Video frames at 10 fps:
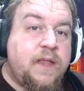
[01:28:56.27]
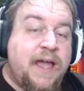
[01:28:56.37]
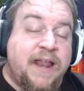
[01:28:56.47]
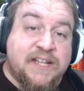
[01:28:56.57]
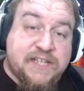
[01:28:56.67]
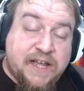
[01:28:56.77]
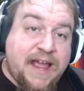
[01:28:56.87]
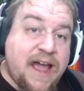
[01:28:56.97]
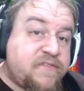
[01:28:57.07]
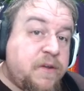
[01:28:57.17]
And it's going
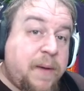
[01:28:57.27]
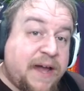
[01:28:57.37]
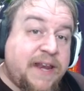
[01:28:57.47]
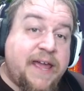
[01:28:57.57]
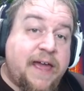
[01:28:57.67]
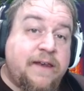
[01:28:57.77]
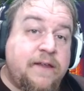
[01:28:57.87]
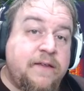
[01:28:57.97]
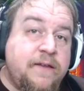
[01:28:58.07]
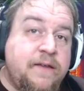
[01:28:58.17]
to have to bite again.
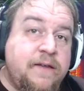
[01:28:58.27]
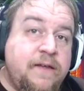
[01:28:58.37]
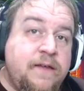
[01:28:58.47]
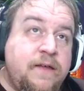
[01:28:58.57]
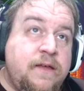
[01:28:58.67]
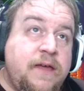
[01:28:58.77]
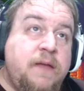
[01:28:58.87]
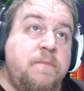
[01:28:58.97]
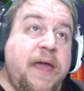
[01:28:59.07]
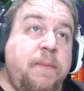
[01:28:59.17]

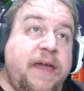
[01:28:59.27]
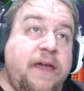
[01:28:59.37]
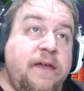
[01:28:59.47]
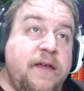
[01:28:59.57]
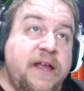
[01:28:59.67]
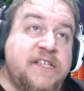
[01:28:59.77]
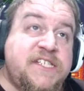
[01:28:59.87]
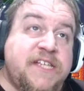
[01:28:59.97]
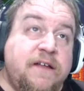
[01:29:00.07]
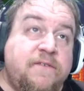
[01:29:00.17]
And maybe,
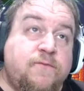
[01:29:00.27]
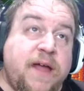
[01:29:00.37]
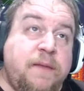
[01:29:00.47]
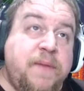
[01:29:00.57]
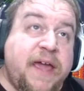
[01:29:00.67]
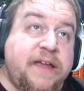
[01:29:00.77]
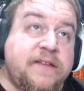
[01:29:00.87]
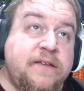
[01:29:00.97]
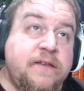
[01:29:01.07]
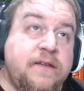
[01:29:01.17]
instead of red bait,